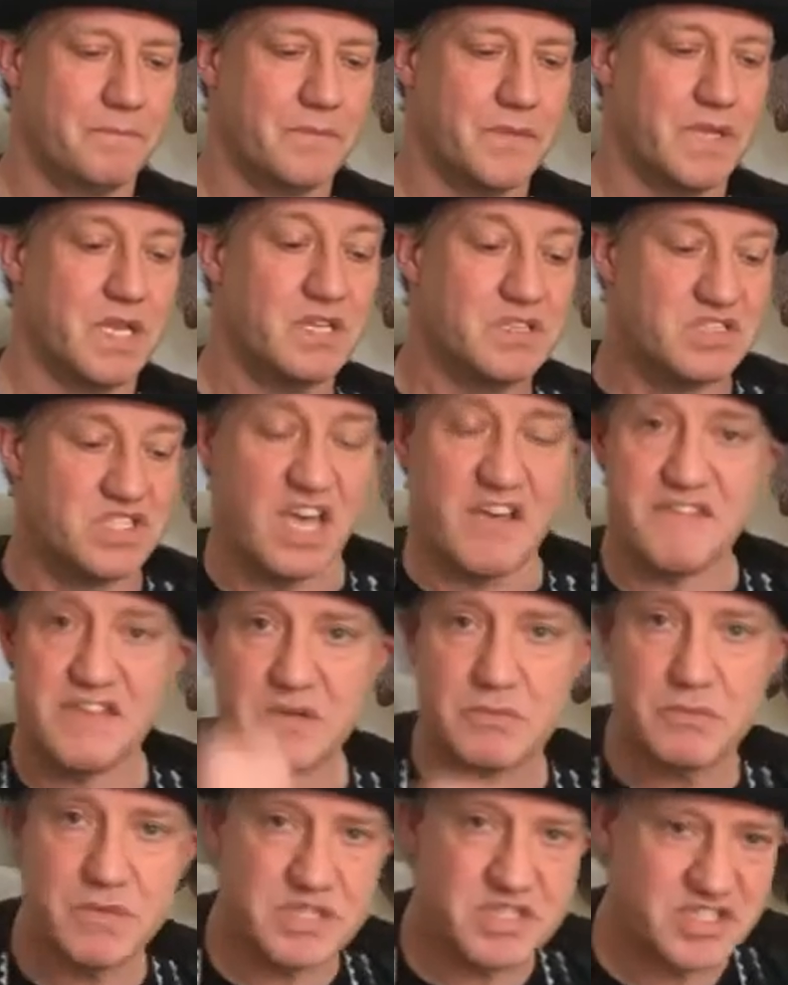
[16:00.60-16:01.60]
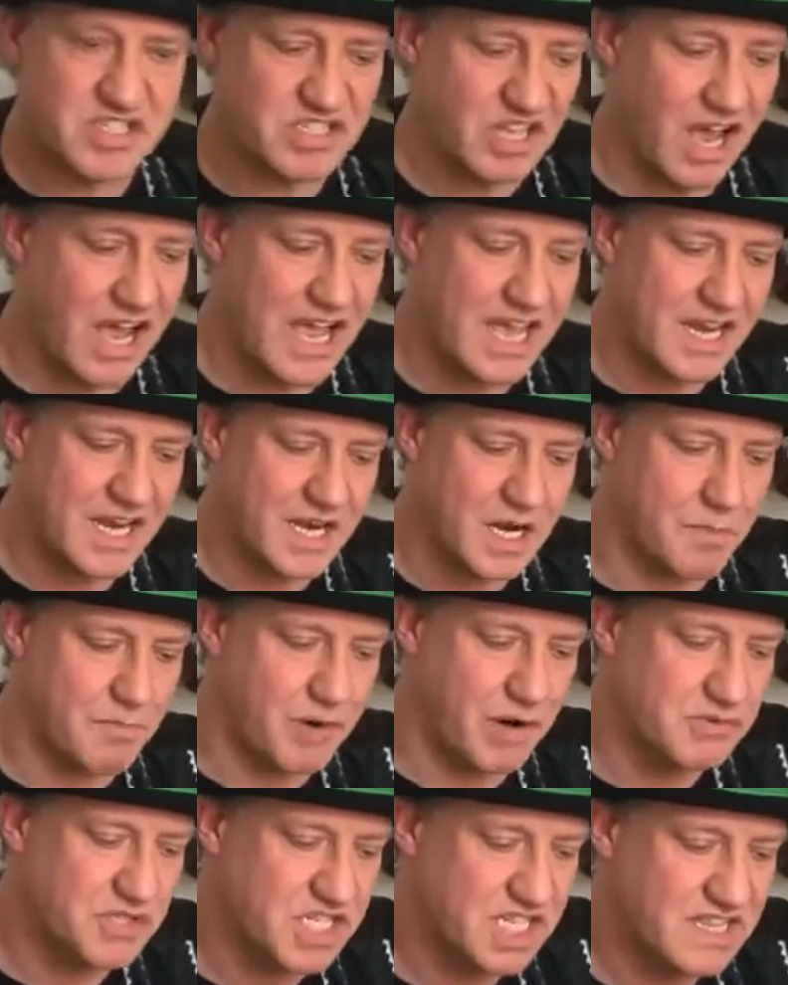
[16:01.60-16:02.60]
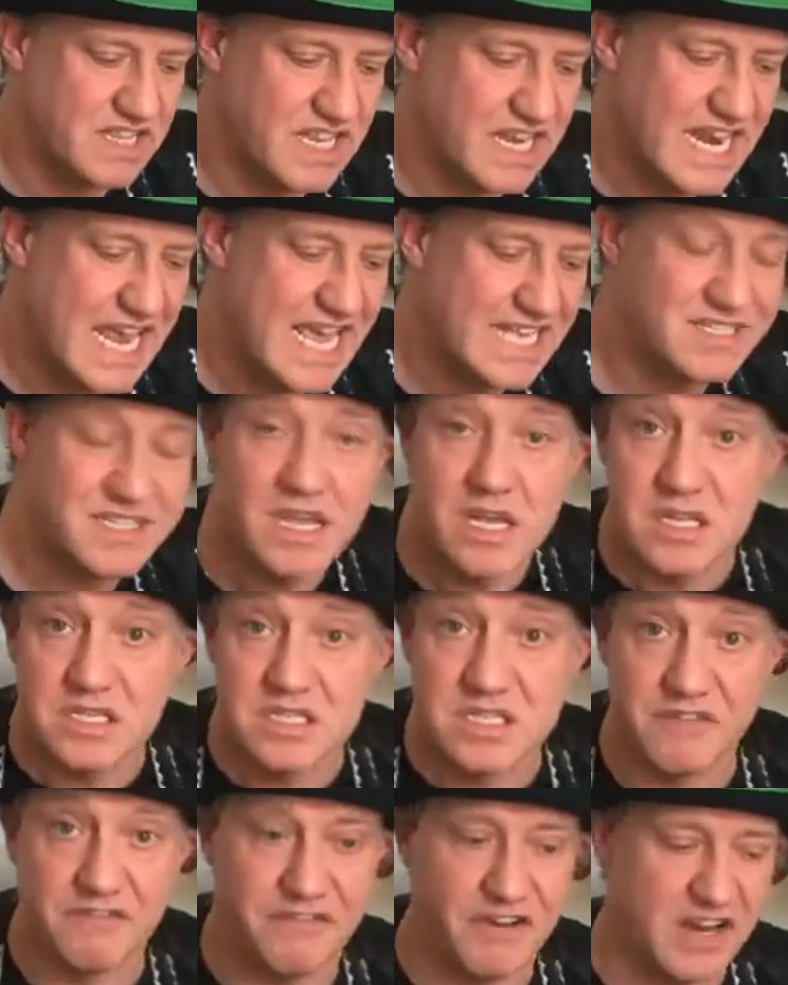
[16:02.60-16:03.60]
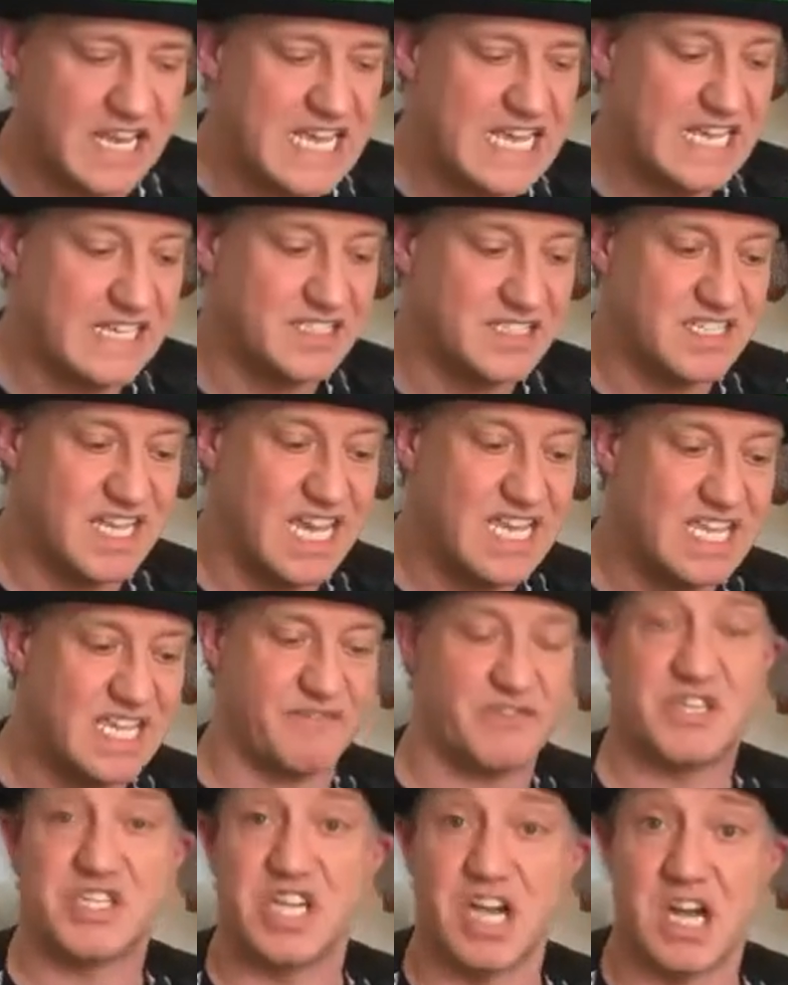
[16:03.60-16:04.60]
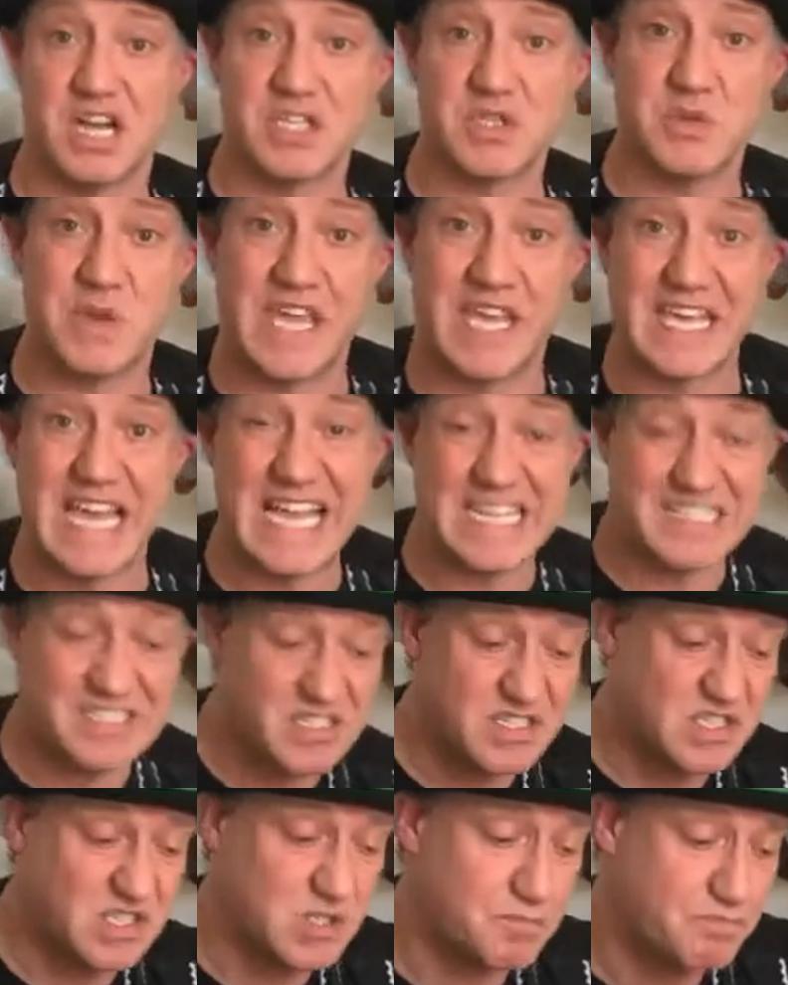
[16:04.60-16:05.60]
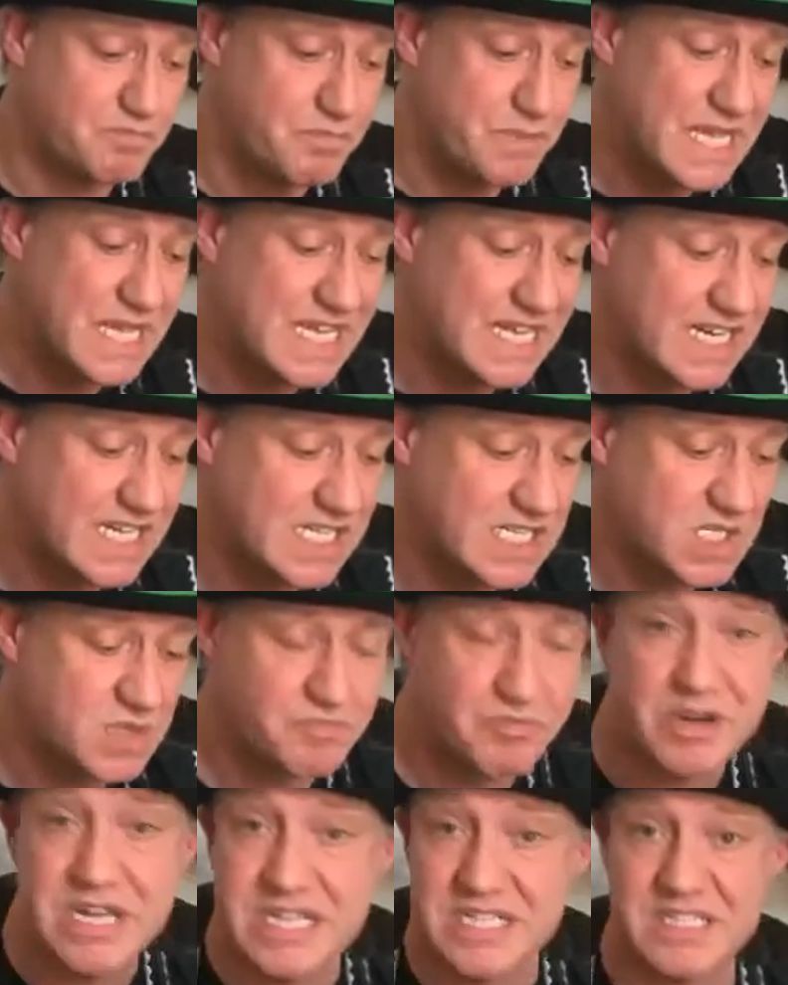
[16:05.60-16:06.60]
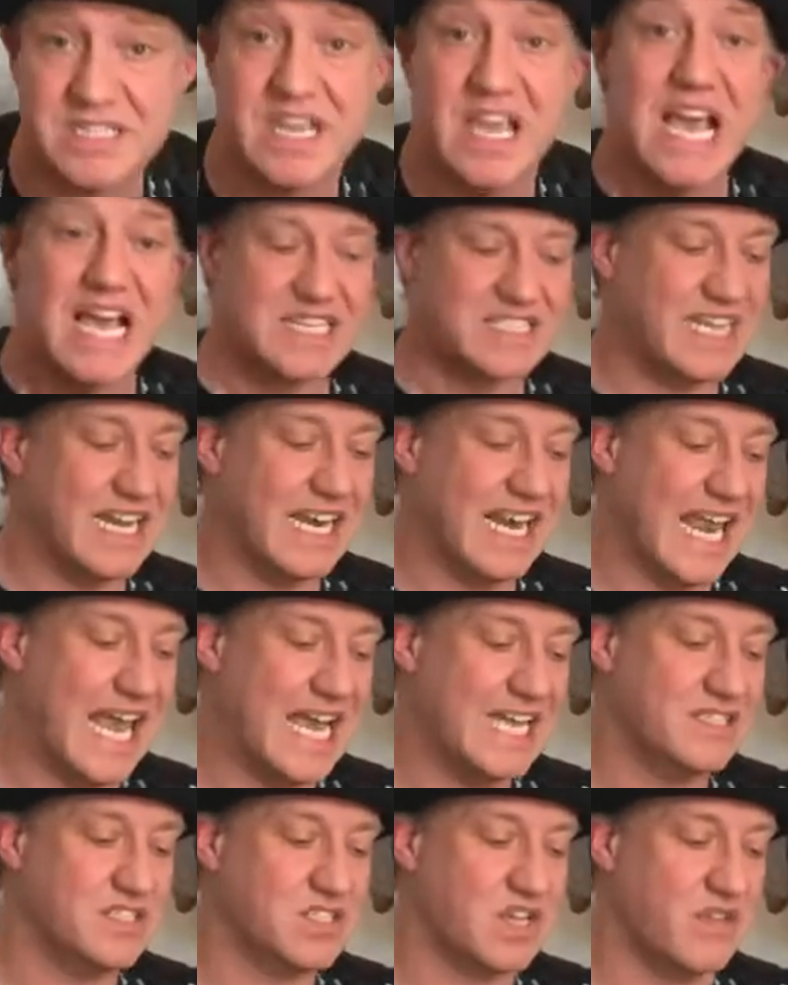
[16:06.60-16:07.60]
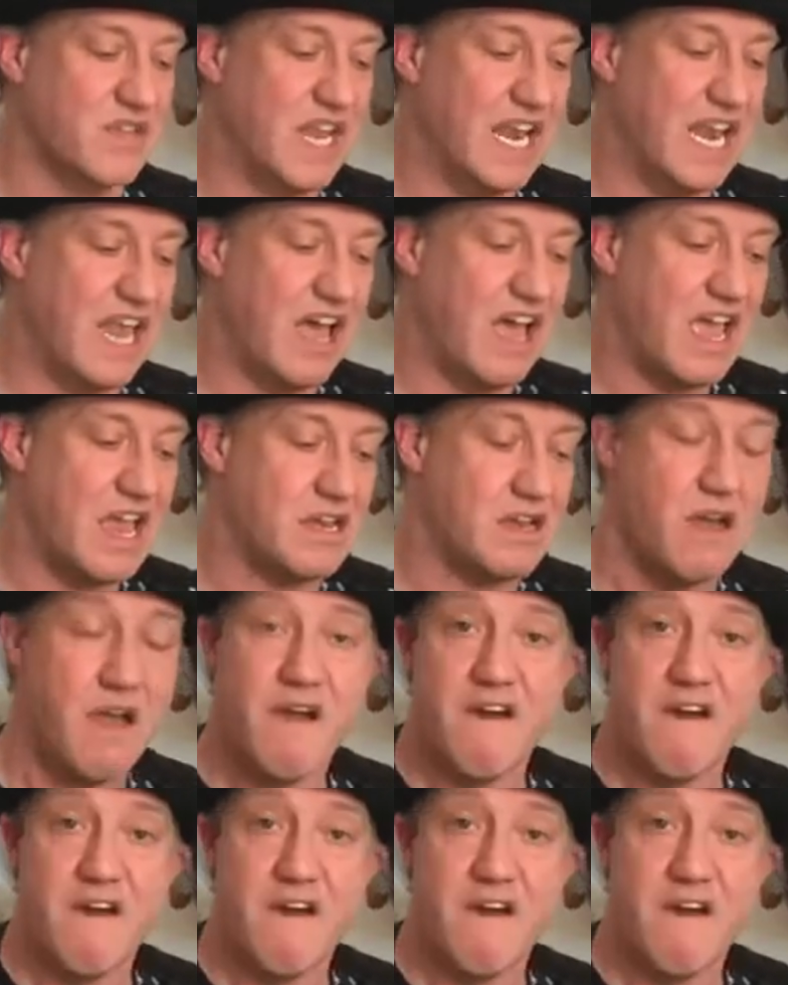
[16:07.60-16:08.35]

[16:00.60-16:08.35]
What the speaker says: Serving with style and approaching the net to volley and take every chance we can get to speedily sprint as it lands on the line.